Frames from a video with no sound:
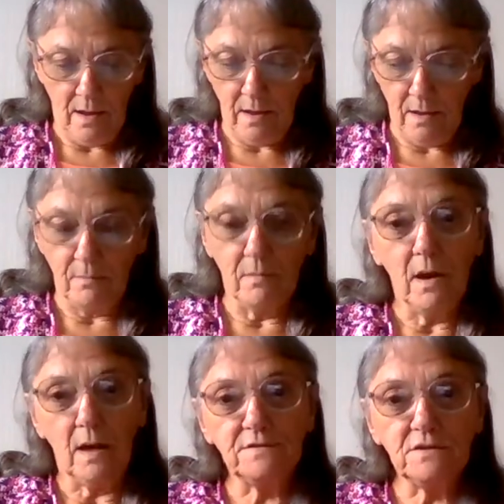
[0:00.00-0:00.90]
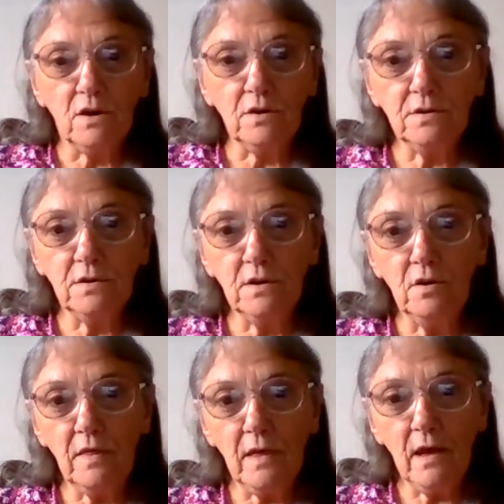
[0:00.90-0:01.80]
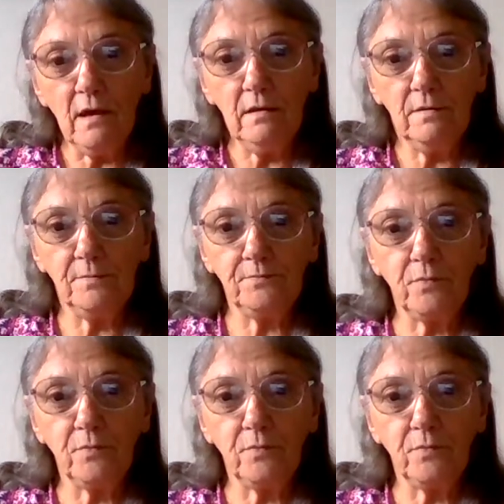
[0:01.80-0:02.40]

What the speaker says: I've started another